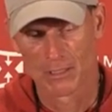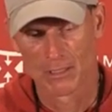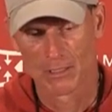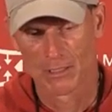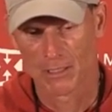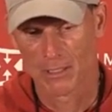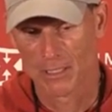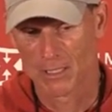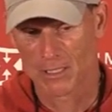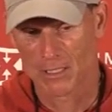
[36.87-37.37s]

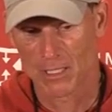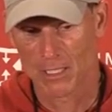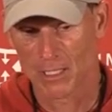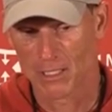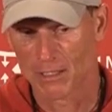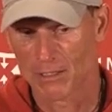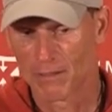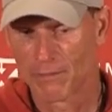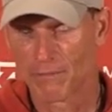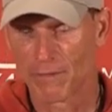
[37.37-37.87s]
He's
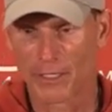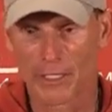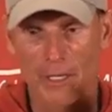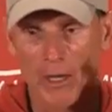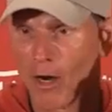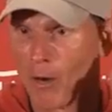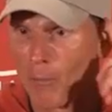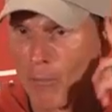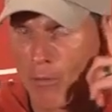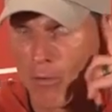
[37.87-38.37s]
very
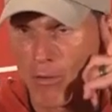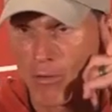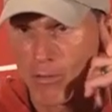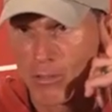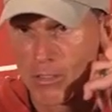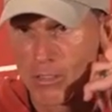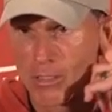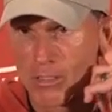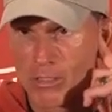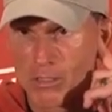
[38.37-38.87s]
humble,
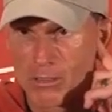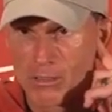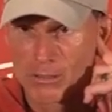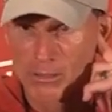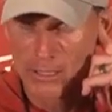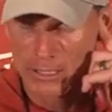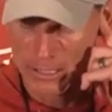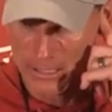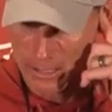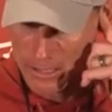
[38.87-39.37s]

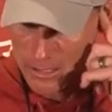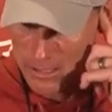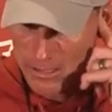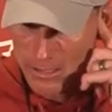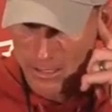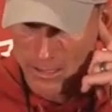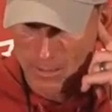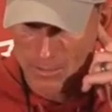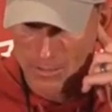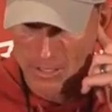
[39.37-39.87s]

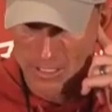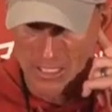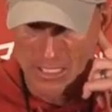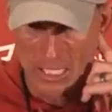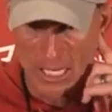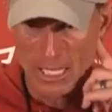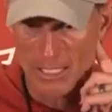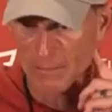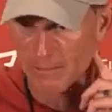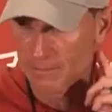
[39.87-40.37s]
and he's
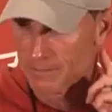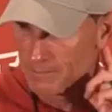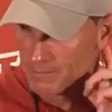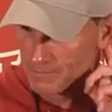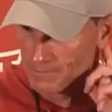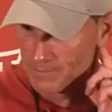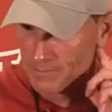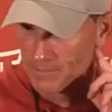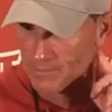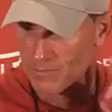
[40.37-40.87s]
not
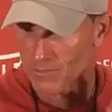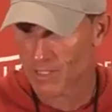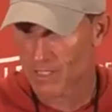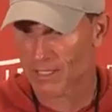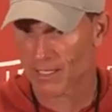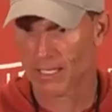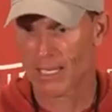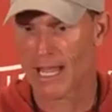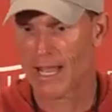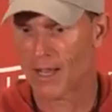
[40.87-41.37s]

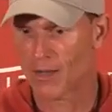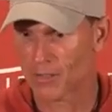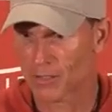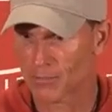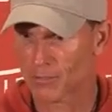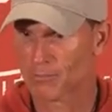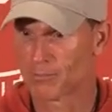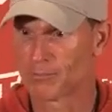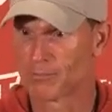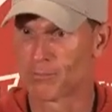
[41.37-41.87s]
loud
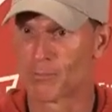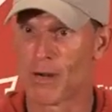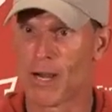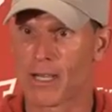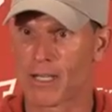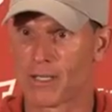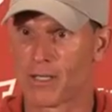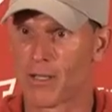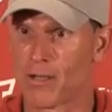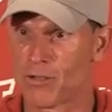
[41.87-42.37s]
and
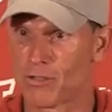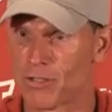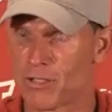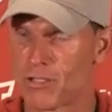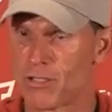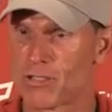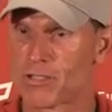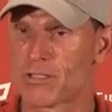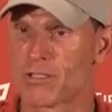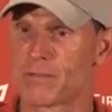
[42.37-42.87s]

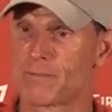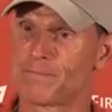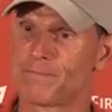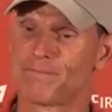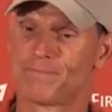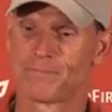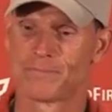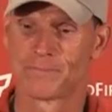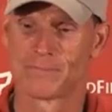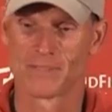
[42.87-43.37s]
braggadocious
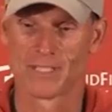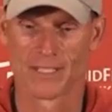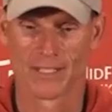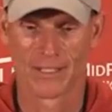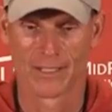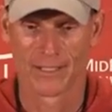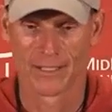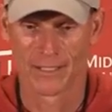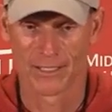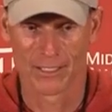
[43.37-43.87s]
and,
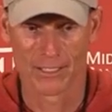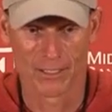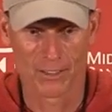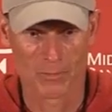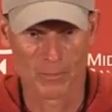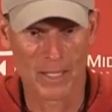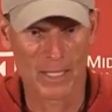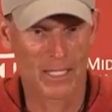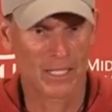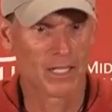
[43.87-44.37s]
you know,
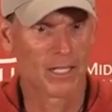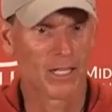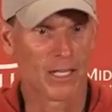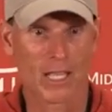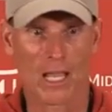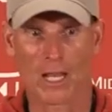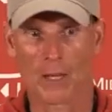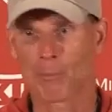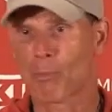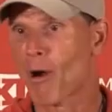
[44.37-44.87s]
making
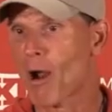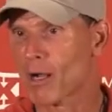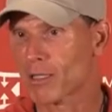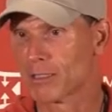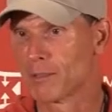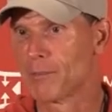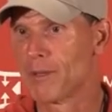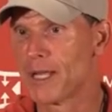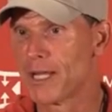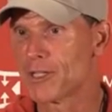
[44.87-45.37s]
any kind of
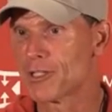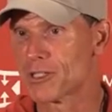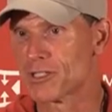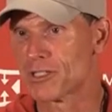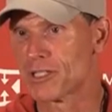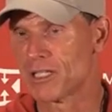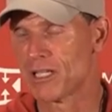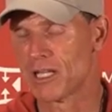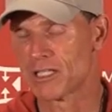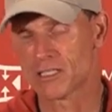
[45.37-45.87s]

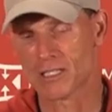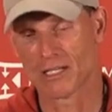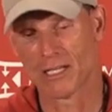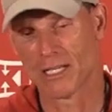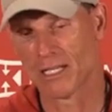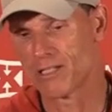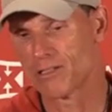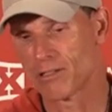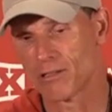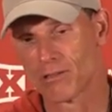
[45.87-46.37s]
proclamations. He doesn't
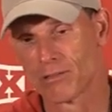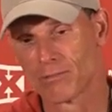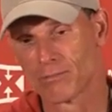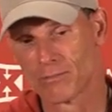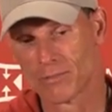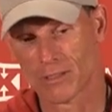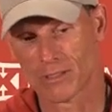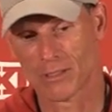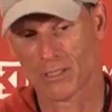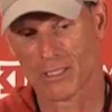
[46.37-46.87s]
need to,
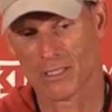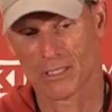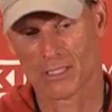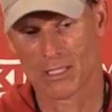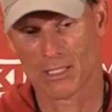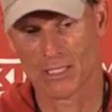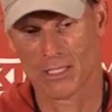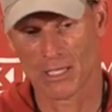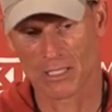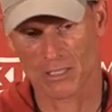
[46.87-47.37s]
and
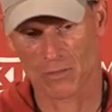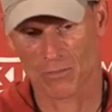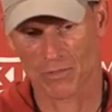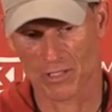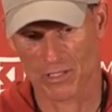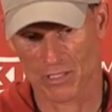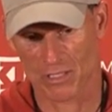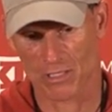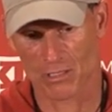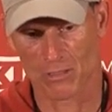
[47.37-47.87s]
he does it
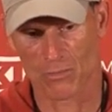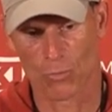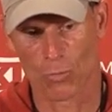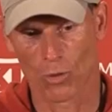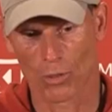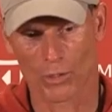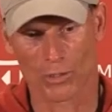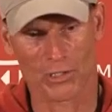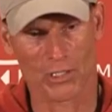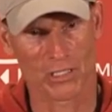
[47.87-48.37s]
with his
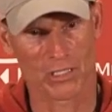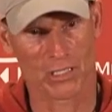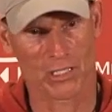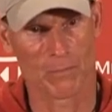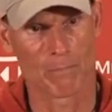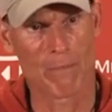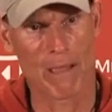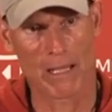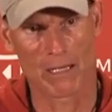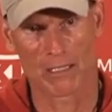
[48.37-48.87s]
work, his
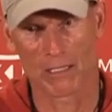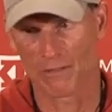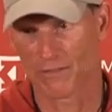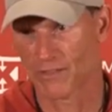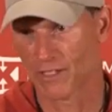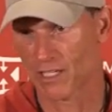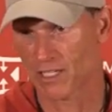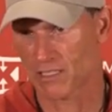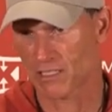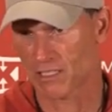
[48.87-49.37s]

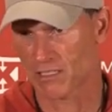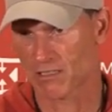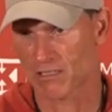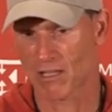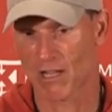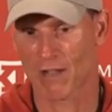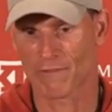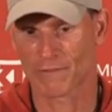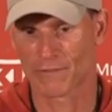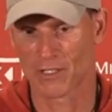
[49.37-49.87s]
competitiveness, his
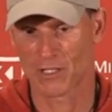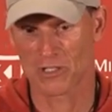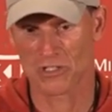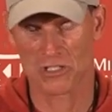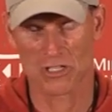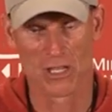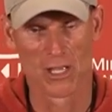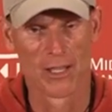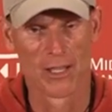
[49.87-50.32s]
toughness.